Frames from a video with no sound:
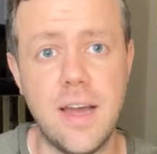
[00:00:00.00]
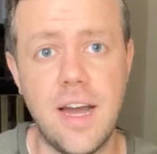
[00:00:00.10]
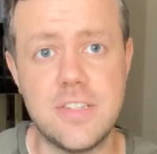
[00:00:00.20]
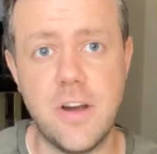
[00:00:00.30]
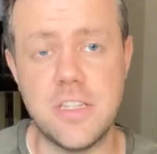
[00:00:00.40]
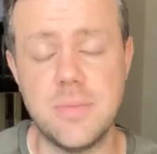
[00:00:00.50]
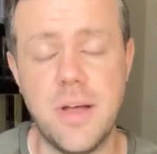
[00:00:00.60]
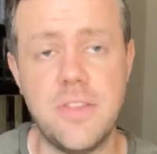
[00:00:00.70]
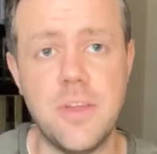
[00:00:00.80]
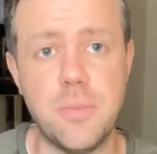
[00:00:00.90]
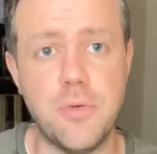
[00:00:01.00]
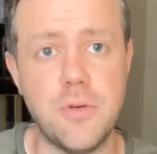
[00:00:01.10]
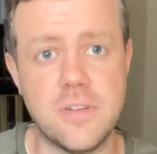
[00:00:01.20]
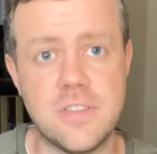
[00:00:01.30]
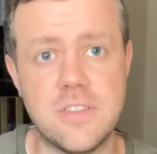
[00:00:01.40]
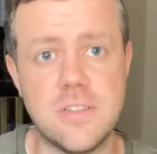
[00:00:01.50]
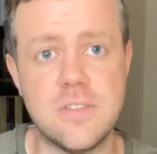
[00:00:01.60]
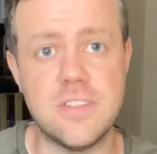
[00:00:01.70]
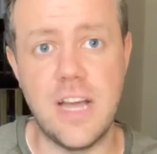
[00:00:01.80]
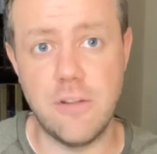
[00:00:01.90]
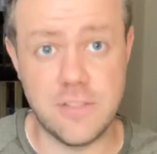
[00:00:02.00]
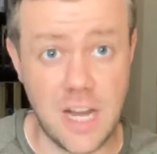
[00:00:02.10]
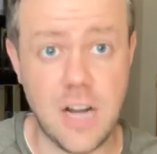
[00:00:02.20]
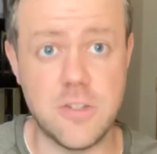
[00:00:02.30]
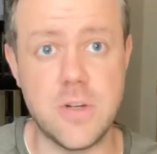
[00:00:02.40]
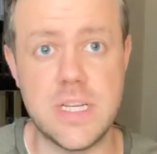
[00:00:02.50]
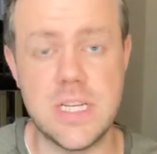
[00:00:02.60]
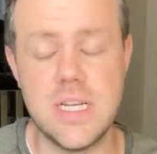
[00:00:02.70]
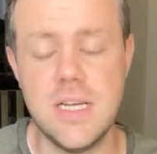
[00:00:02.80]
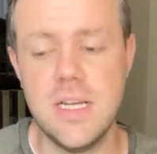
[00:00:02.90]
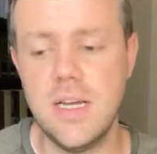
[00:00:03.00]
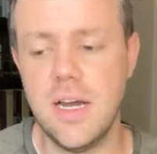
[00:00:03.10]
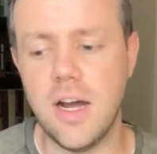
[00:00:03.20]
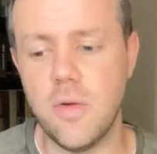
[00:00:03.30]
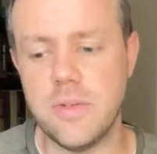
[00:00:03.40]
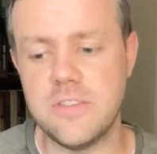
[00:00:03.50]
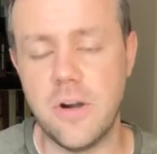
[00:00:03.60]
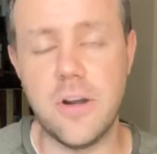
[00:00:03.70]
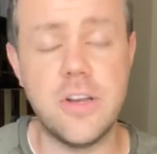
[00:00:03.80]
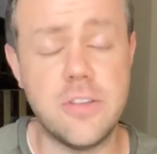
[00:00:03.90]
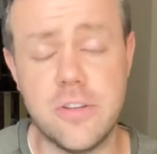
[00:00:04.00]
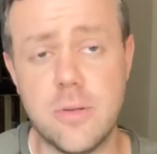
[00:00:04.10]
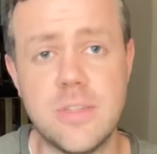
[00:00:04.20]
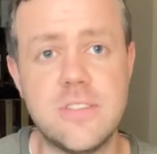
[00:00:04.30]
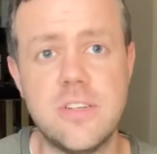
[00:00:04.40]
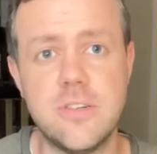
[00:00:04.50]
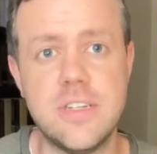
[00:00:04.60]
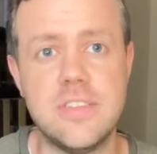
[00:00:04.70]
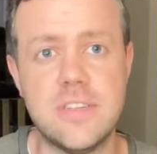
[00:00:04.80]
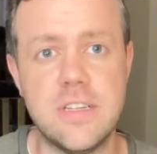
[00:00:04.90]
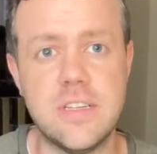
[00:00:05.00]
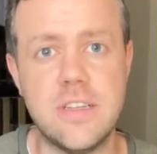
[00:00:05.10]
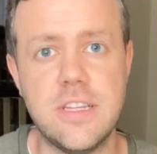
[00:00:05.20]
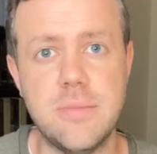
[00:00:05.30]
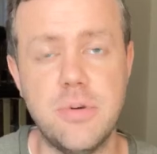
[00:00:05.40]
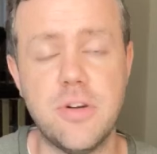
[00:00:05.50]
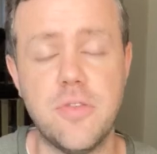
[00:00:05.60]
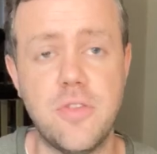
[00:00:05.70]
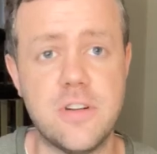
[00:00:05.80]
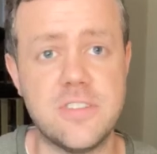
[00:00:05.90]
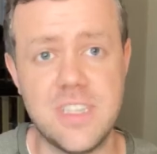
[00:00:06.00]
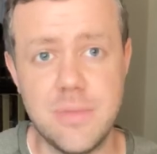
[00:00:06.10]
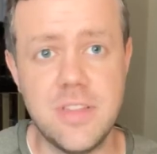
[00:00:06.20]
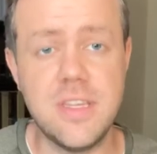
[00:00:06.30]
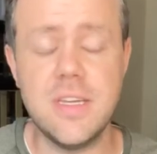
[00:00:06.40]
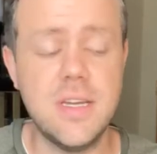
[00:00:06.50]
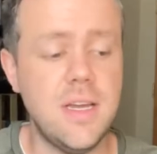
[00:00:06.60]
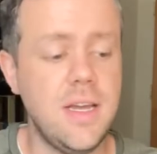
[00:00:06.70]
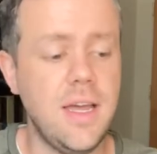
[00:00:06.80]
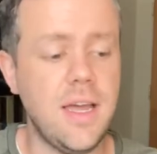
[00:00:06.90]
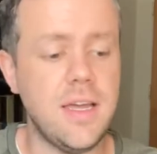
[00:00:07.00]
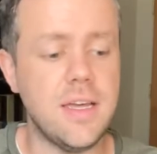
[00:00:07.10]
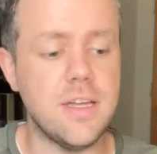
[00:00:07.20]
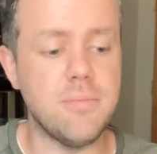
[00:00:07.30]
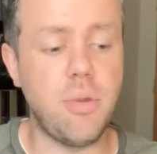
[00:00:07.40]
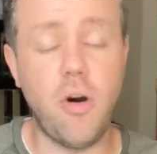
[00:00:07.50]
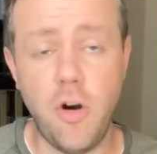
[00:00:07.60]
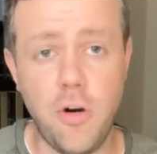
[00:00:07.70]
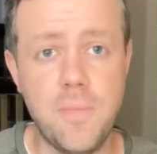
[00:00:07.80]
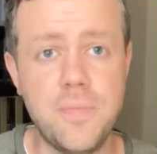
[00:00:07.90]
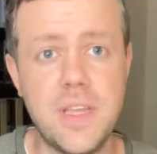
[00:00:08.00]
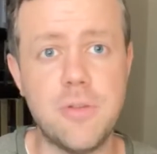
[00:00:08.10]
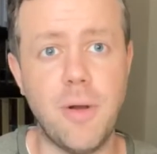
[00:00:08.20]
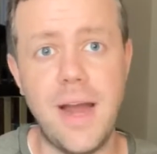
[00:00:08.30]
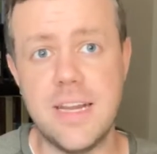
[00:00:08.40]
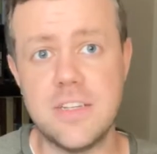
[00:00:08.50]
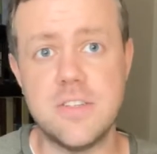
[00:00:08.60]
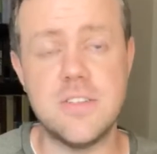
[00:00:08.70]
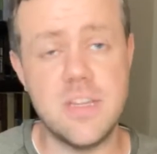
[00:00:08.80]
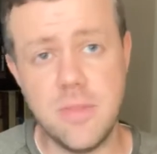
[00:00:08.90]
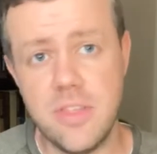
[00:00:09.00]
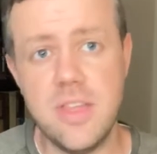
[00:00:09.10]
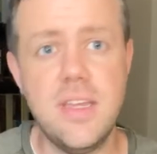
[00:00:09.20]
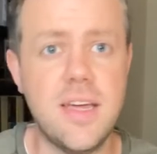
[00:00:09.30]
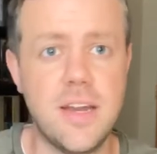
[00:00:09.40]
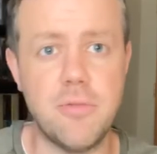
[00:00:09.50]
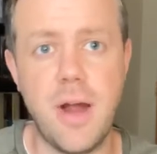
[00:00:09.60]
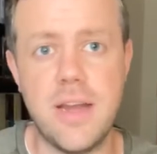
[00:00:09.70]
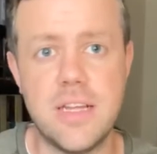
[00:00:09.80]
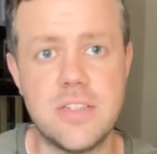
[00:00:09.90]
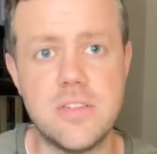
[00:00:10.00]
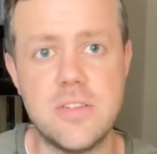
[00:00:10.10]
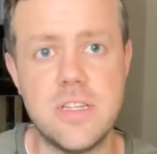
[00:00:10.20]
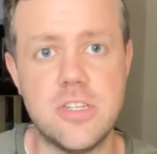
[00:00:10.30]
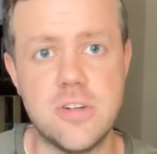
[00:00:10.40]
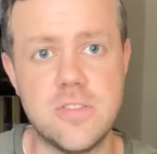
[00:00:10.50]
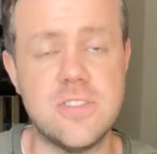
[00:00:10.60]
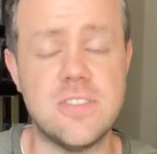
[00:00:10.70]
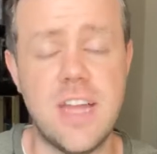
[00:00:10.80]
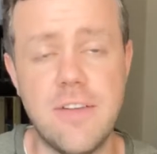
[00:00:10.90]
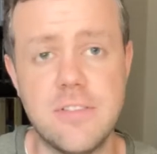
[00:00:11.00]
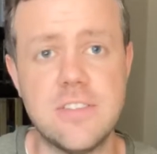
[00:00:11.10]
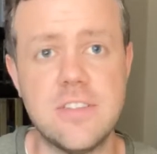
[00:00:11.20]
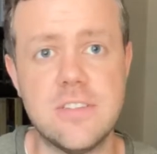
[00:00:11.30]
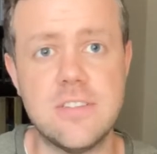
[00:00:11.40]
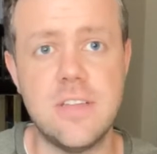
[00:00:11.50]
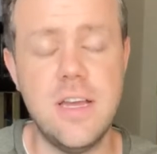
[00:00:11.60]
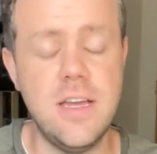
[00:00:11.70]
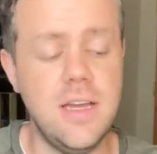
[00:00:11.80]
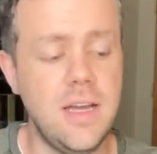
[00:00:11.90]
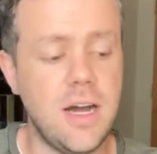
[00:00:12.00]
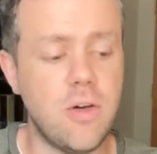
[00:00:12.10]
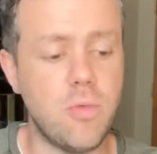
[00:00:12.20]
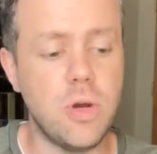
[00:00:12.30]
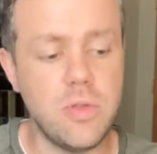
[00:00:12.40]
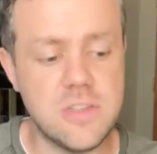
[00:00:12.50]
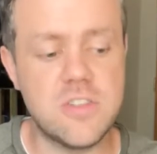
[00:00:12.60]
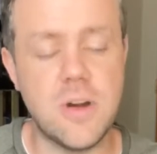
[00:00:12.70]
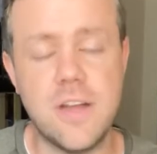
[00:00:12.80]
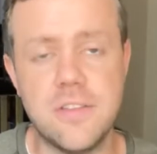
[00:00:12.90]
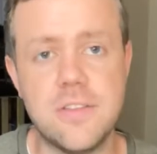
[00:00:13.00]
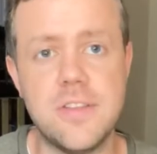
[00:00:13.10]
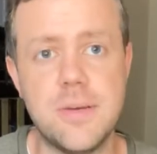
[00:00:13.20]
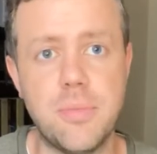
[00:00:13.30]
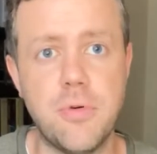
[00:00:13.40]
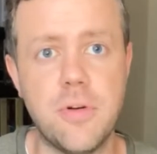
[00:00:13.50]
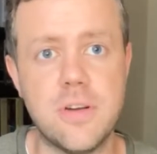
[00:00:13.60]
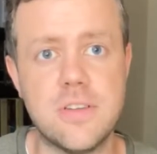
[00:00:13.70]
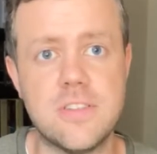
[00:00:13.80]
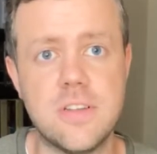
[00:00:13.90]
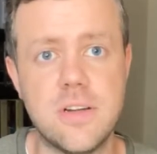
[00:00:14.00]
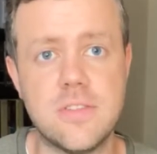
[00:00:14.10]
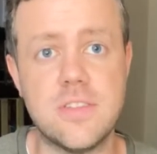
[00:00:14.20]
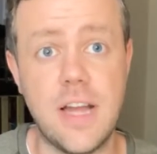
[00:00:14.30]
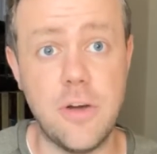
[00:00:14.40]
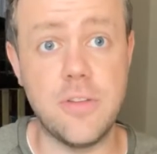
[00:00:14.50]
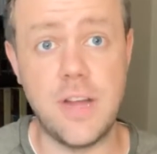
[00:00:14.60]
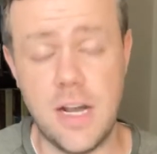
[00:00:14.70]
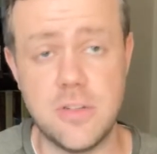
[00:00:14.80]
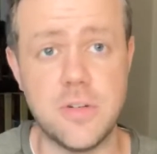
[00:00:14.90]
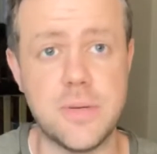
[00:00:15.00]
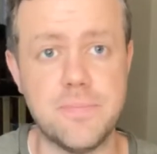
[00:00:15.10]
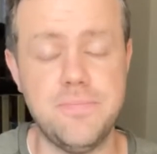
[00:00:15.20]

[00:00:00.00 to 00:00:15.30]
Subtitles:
I talked about the importance of sound doctrine. We started a sermon series in the book of 1 Timothy, and Paul, in writing to Timothy and in writing to the churches in Ephesus, really stresses the importance of sound doctrine.